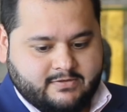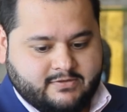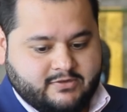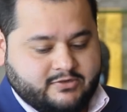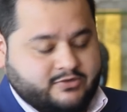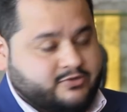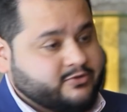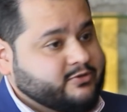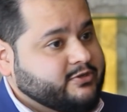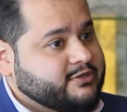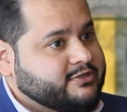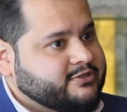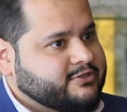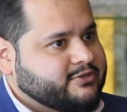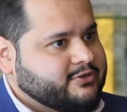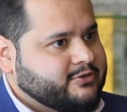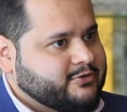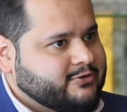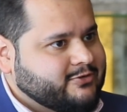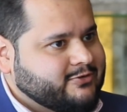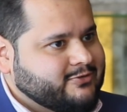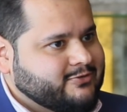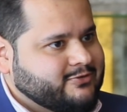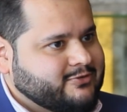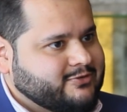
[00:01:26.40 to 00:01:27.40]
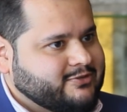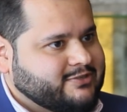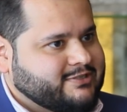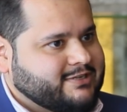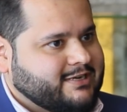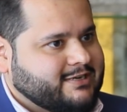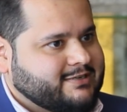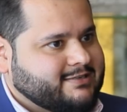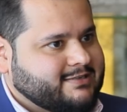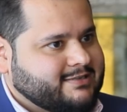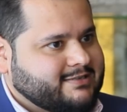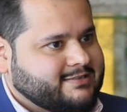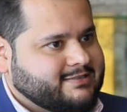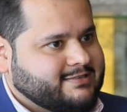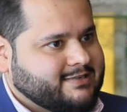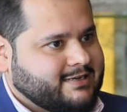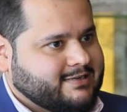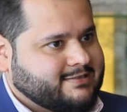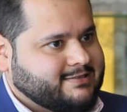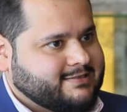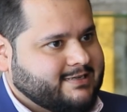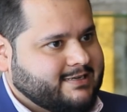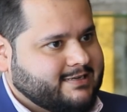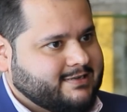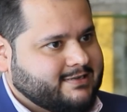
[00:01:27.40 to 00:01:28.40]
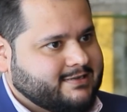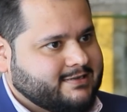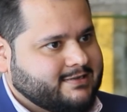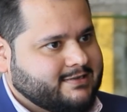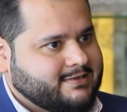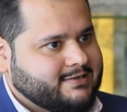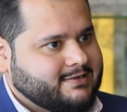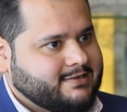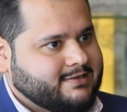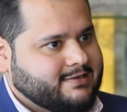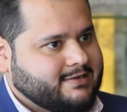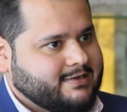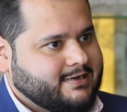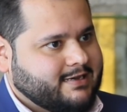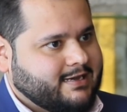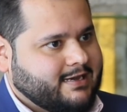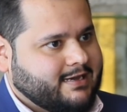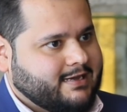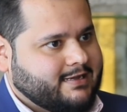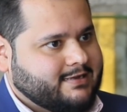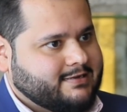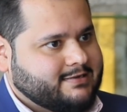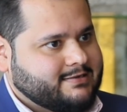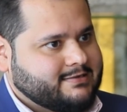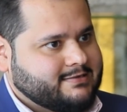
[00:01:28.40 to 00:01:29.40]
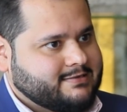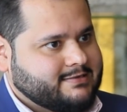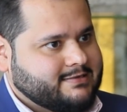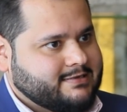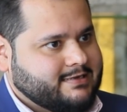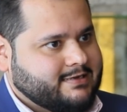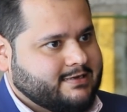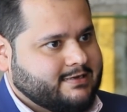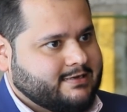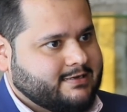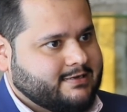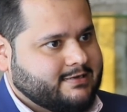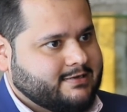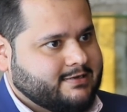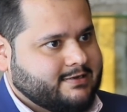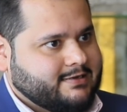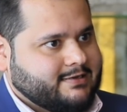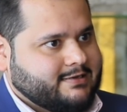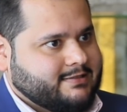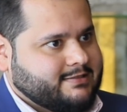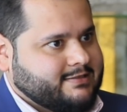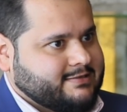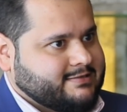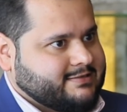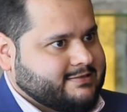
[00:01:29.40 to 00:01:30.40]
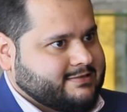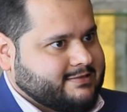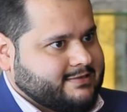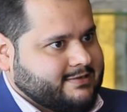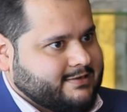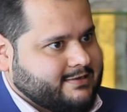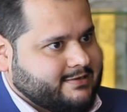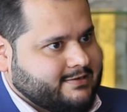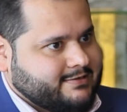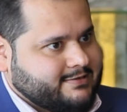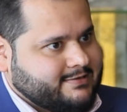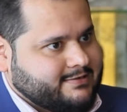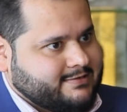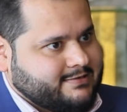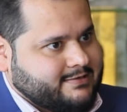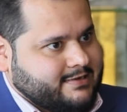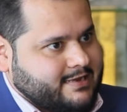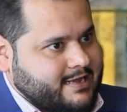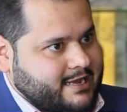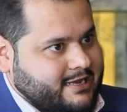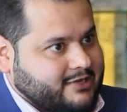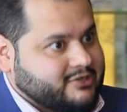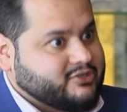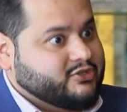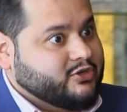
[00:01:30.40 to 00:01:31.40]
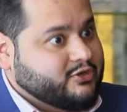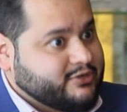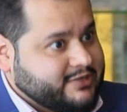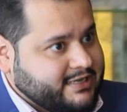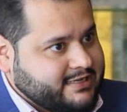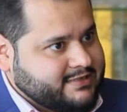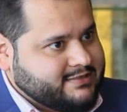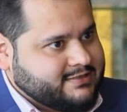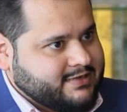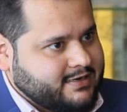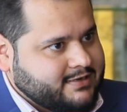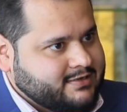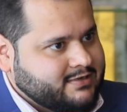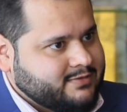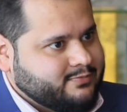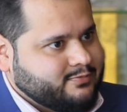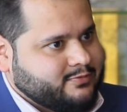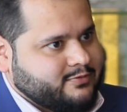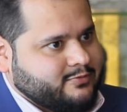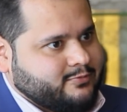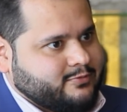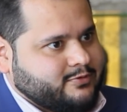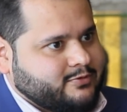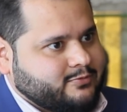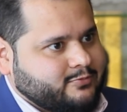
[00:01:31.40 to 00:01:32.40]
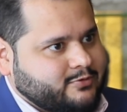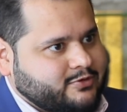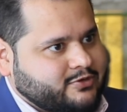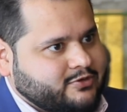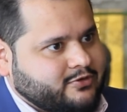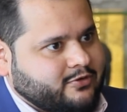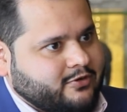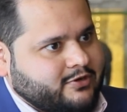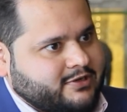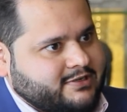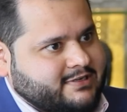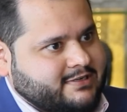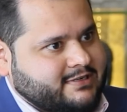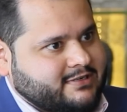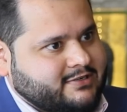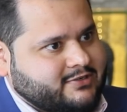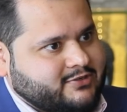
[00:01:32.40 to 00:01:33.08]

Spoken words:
So 2 years ago, you started Sehteq, and this is a insurtech startup. Would you call it an